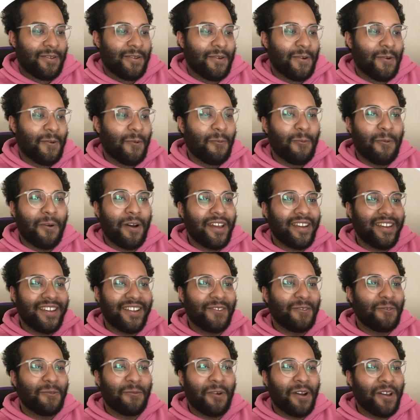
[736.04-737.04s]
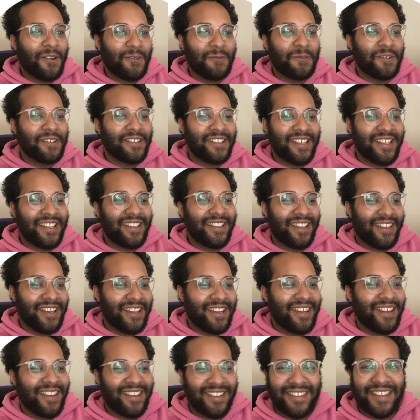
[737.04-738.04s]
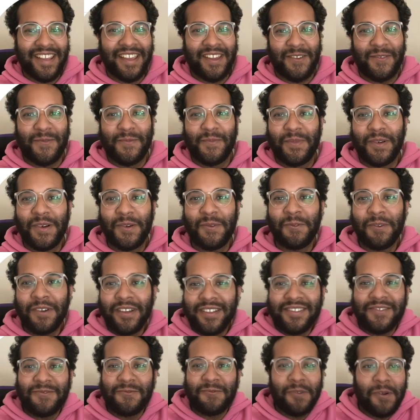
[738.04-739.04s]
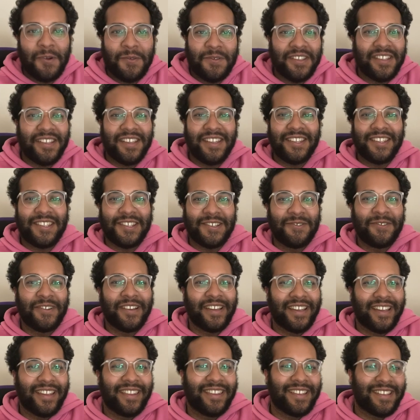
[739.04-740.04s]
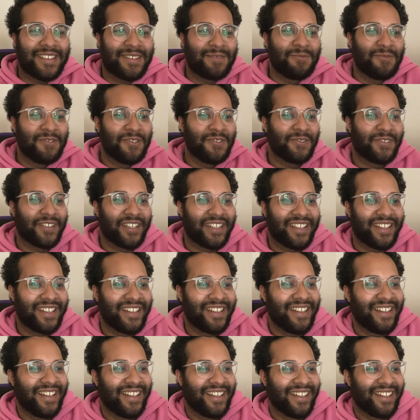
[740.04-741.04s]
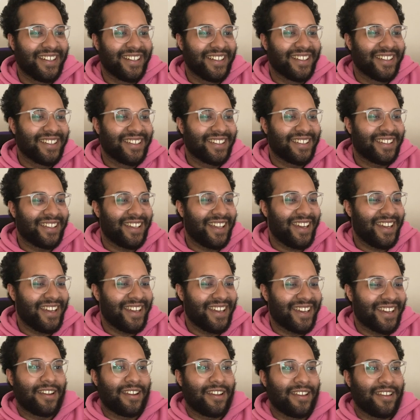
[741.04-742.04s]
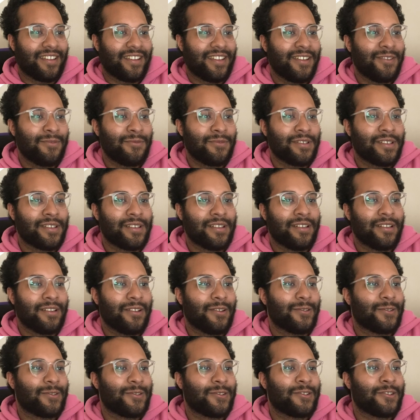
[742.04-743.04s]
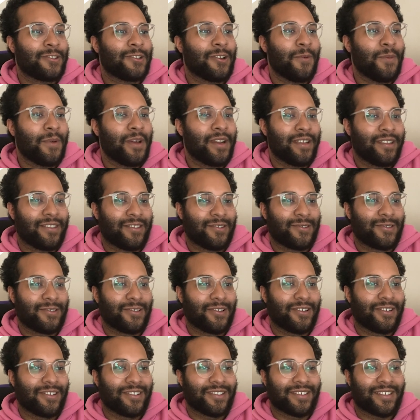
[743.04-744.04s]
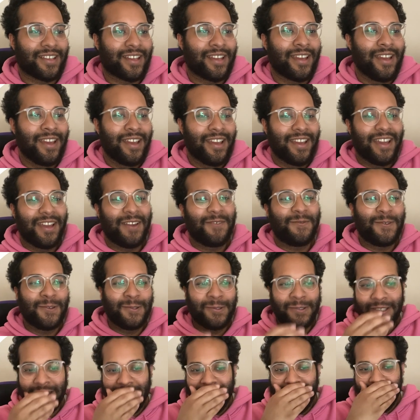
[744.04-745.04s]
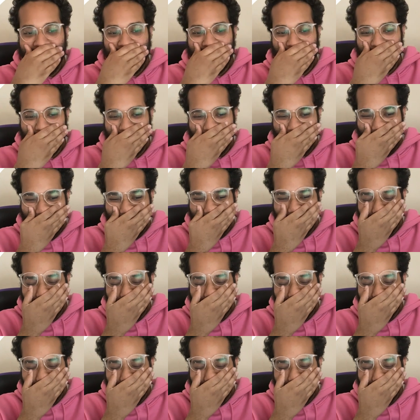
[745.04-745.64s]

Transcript: What what was he? It is him. But was what was he doing in this movie? like he was in so many of the saws like if you look at his like